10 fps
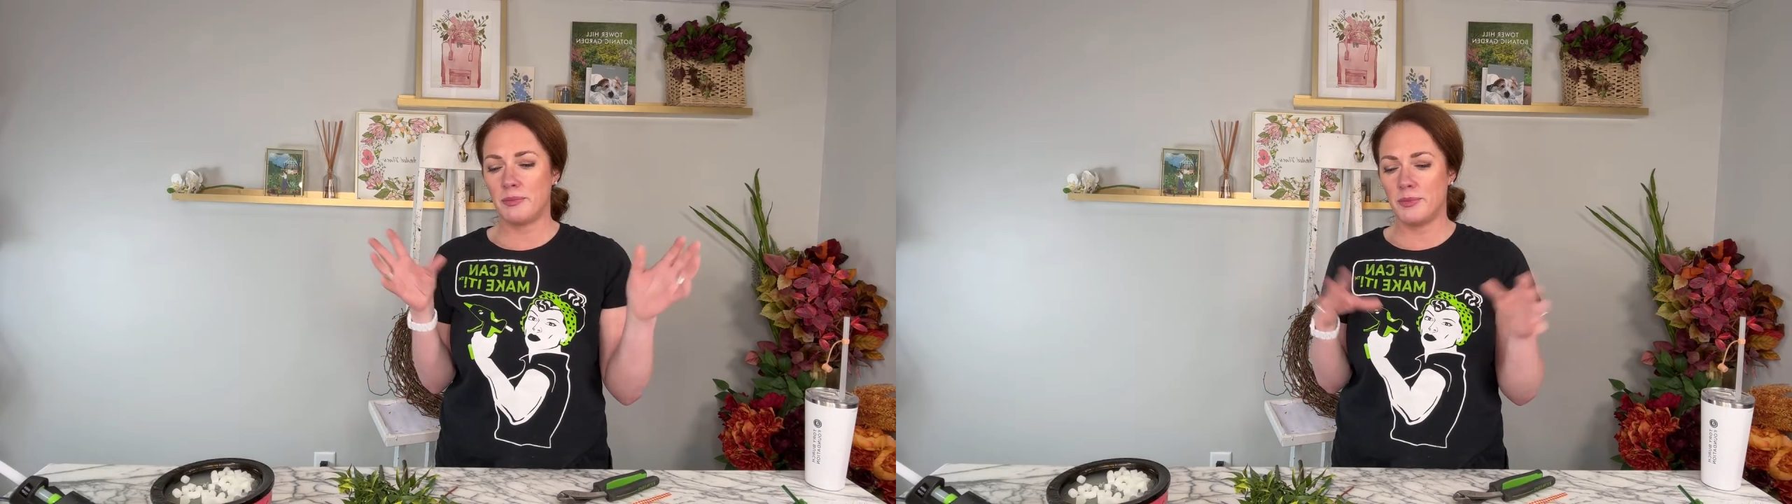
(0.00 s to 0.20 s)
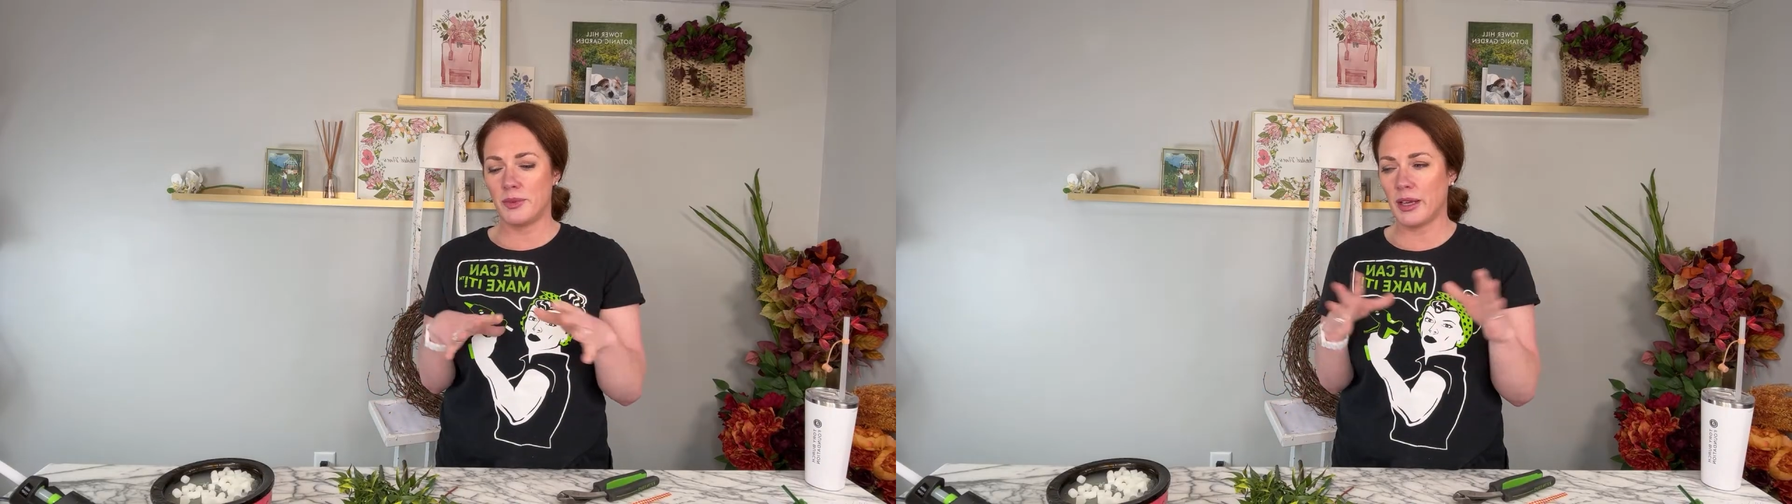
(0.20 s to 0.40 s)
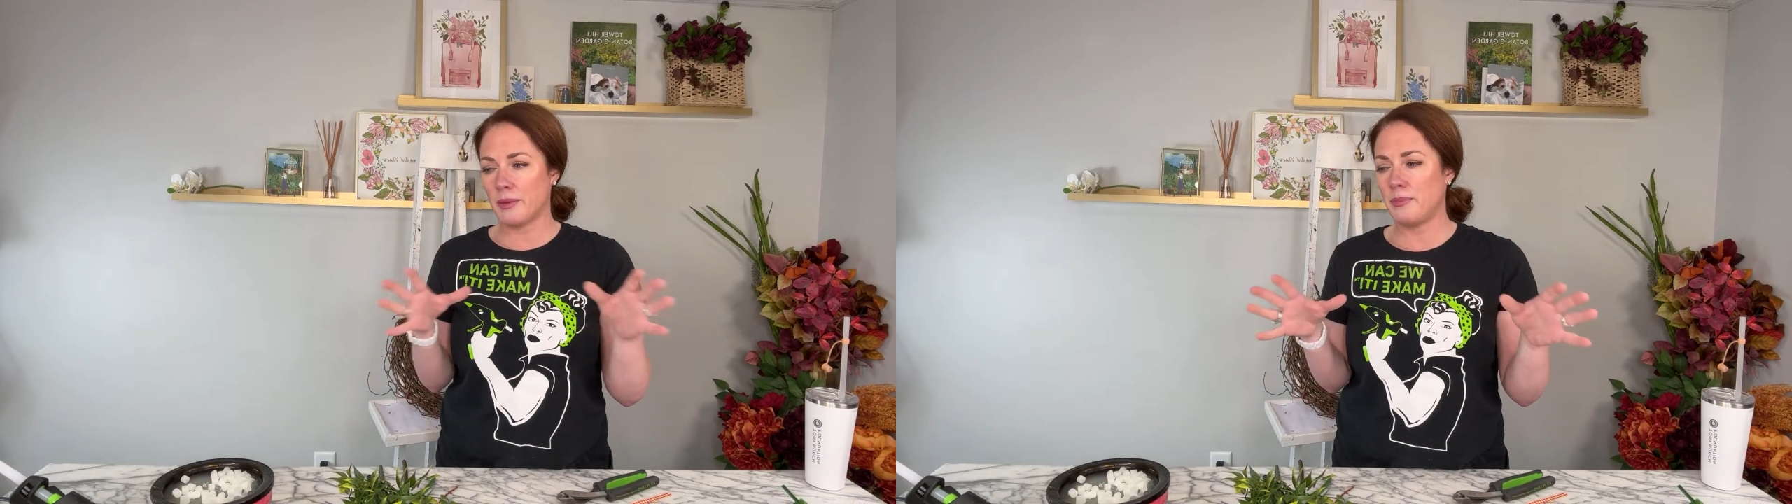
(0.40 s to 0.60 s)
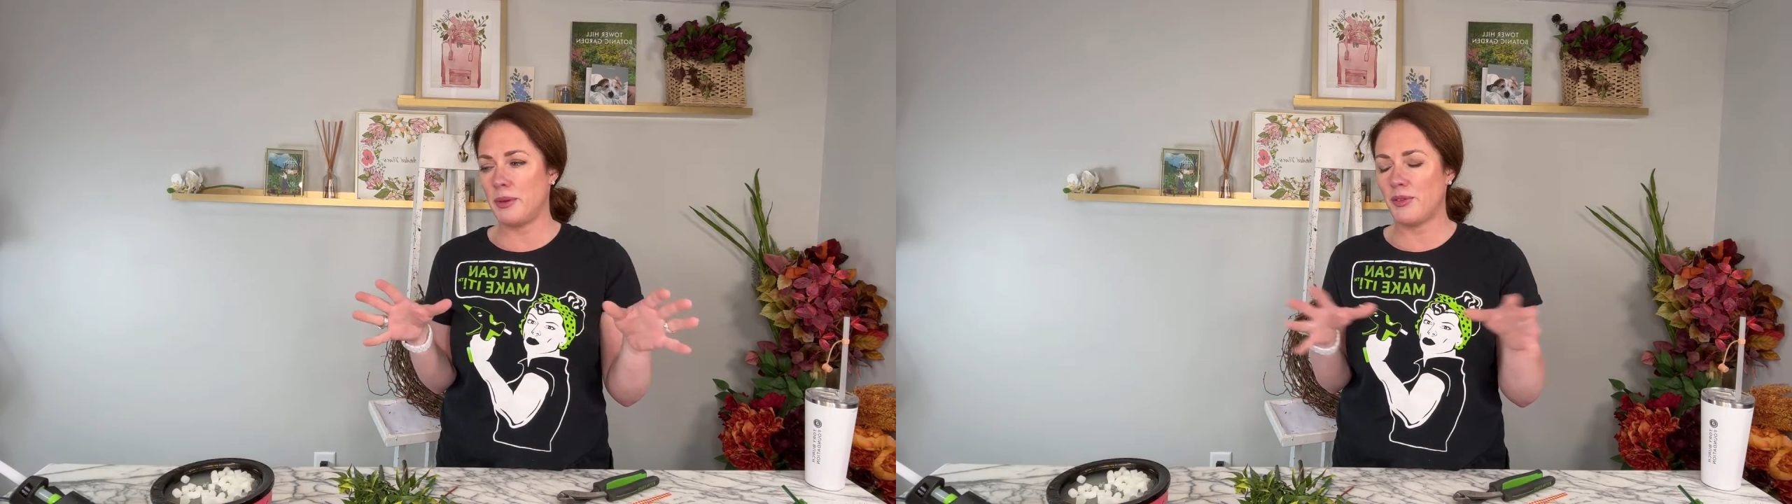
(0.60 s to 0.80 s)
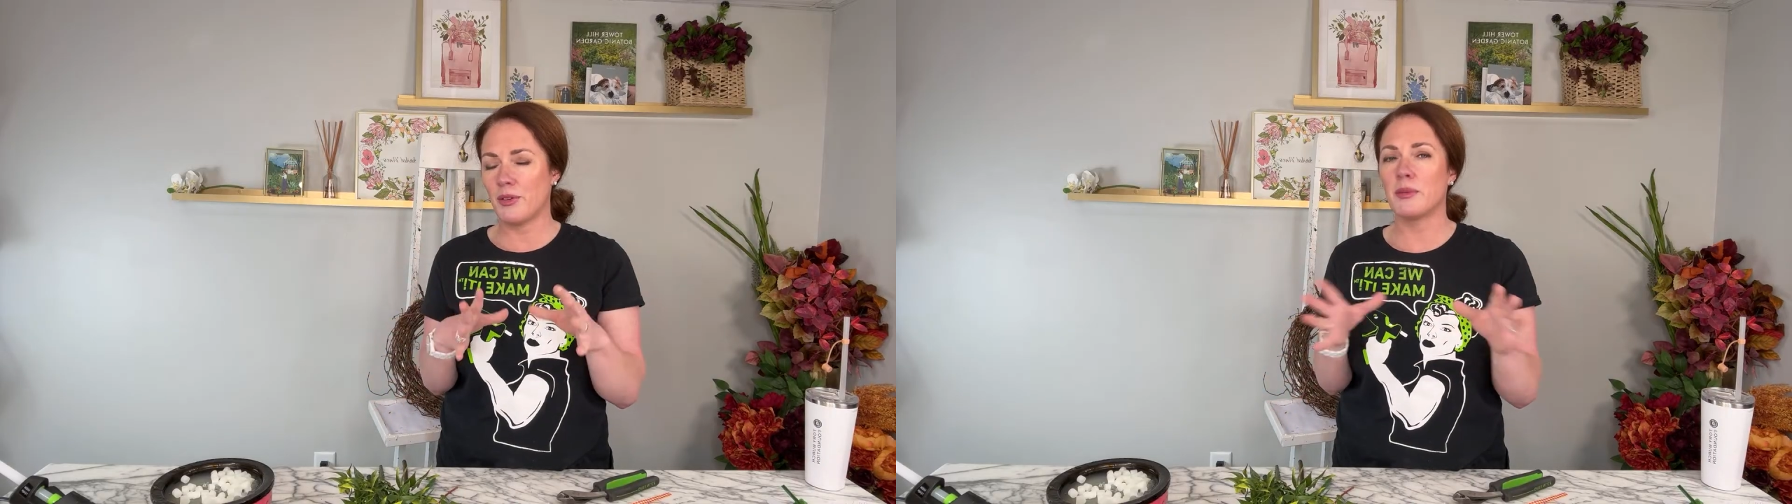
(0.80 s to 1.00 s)
like be
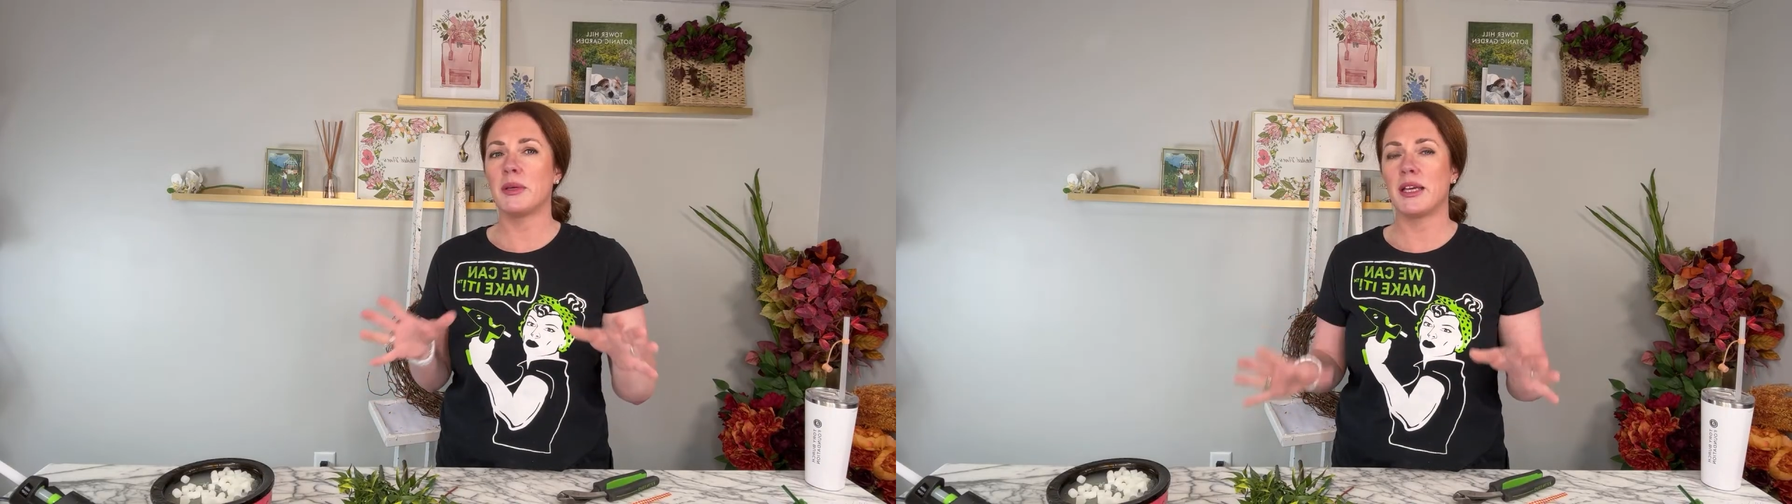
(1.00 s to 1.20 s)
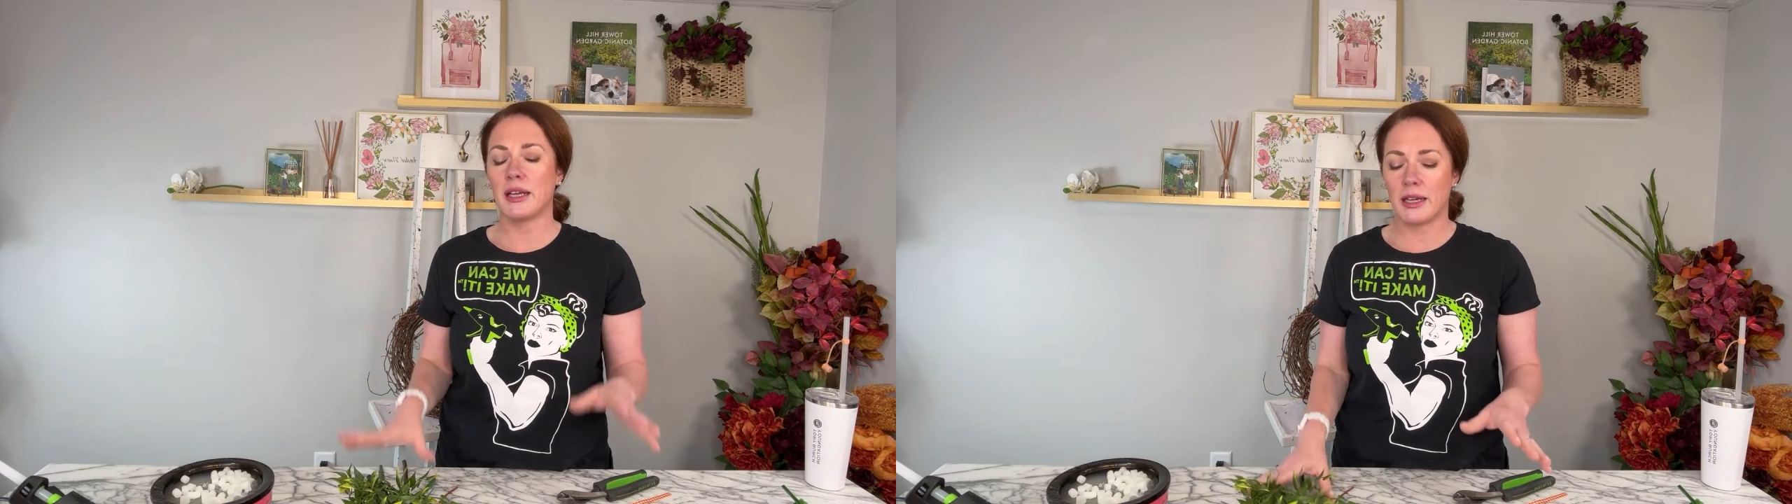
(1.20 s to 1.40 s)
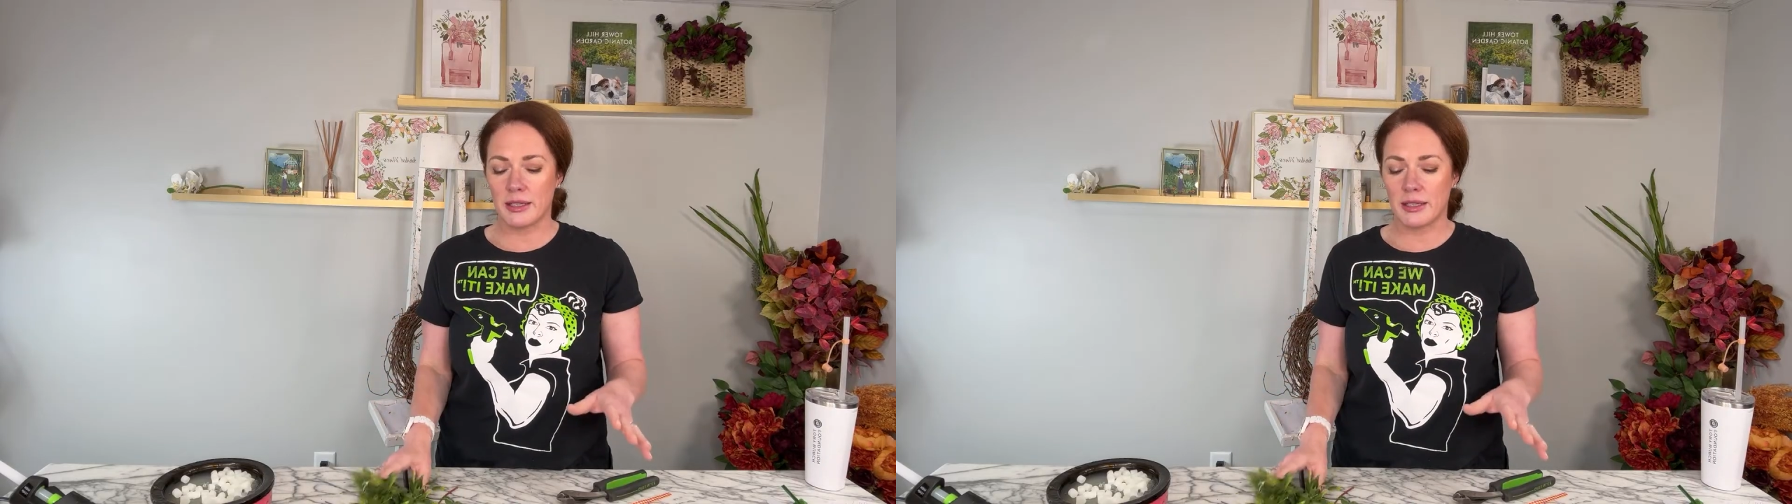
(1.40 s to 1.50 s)
from the beginning.